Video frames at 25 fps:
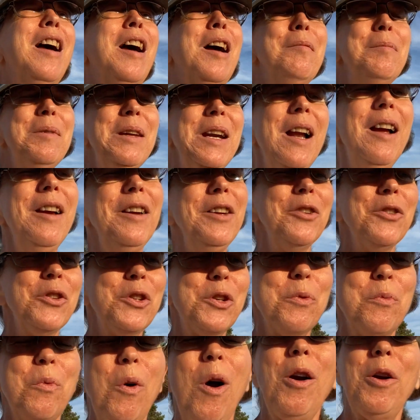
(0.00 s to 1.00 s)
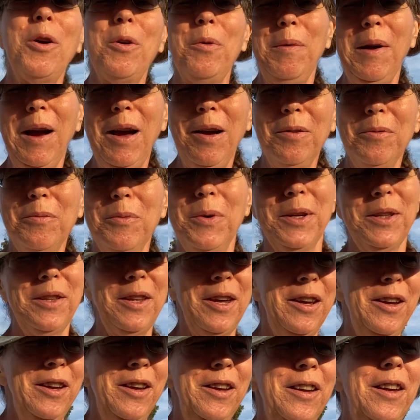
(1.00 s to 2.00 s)
I mean, I used to walk around with
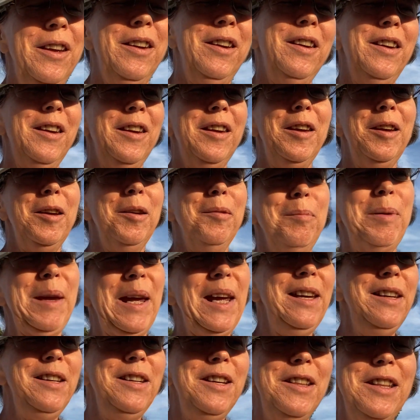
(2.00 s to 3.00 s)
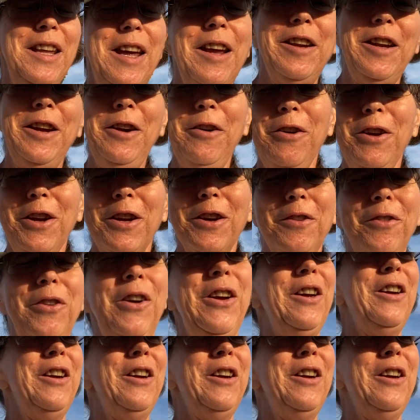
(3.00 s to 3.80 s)
pain in that area